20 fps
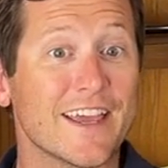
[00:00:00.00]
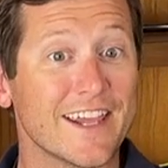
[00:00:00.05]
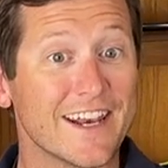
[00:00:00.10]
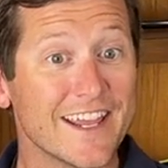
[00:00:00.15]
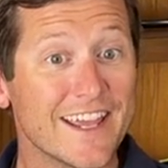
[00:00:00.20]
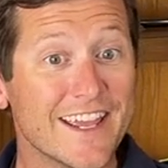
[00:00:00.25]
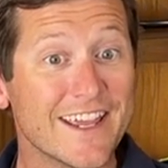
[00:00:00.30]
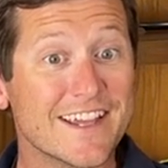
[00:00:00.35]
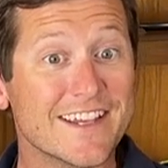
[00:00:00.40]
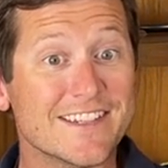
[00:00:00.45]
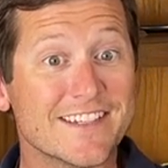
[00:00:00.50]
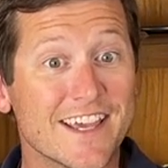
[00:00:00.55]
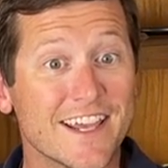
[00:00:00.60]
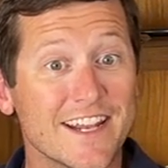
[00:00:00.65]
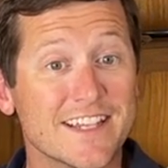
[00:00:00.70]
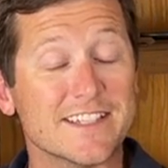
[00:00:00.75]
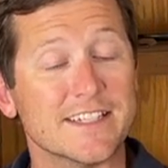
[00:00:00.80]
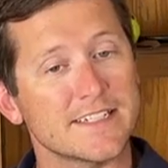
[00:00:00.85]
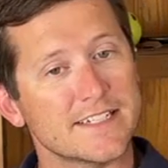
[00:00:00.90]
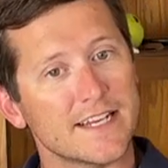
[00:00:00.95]
It is. It
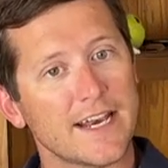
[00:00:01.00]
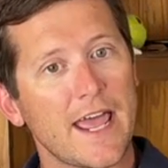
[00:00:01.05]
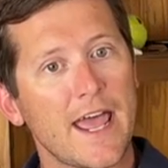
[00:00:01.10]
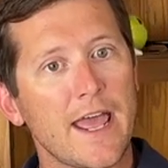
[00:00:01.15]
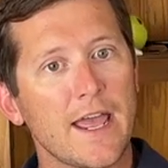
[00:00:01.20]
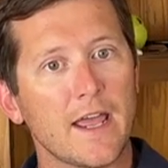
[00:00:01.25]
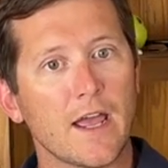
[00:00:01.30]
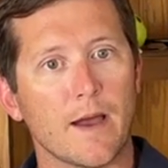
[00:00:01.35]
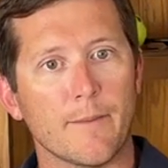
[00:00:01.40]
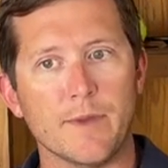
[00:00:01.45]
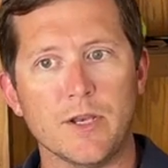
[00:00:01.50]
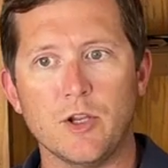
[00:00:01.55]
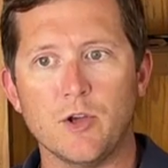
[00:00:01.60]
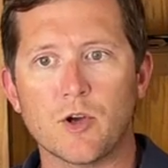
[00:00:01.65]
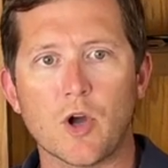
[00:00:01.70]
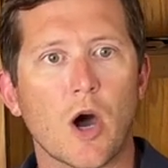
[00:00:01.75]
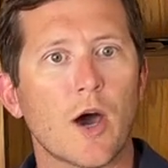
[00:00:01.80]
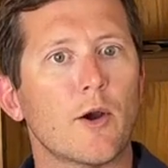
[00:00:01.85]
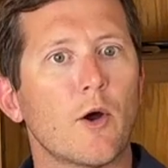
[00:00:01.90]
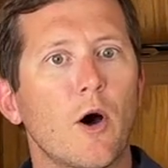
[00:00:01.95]
isn't. Today, I mean, you
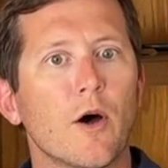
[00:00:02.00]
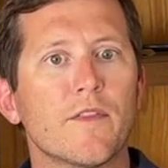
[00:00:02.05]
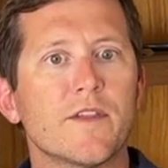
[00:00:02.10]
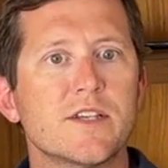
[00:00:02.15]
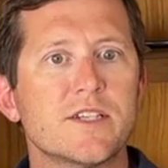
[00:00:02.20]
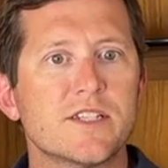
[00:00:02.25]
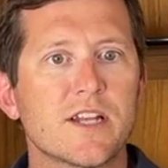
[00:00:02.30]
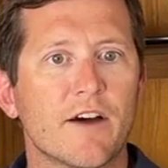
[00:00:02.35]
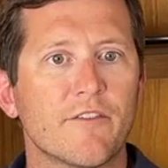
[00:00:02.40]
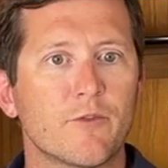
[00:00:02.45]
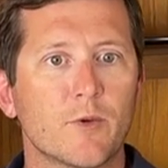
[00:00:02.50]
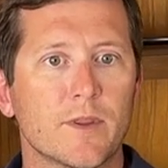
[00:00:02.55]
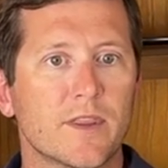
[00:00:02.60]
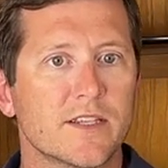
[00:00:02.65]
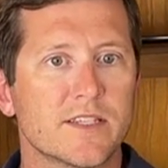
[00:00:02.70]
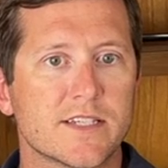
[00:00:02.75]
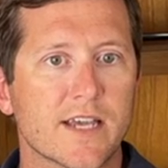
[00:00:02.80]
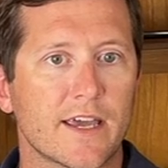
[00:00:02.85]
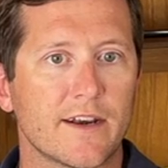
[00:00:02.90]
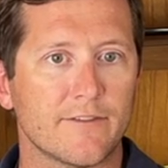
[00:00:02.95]
caught all this stuff
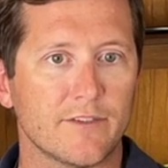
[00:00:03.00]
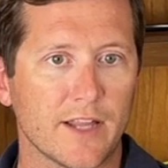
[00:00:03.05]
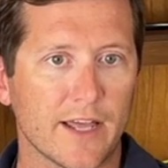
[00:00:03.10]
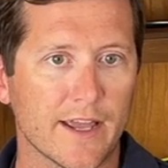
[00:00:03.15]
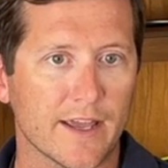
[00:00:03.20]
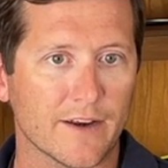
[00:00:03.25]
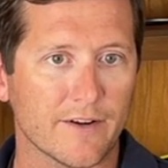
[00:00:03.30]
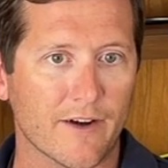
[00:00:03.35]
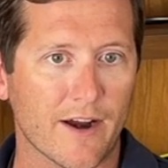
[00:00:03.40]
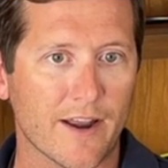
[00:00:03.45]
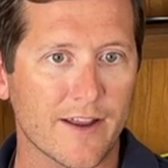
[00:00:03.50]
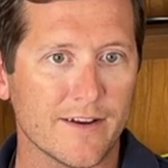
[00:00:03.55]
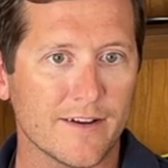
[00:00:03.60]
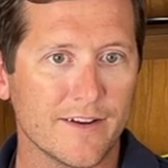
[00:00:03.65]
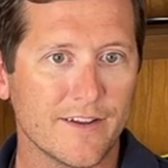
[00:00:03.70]
within sight of land, right?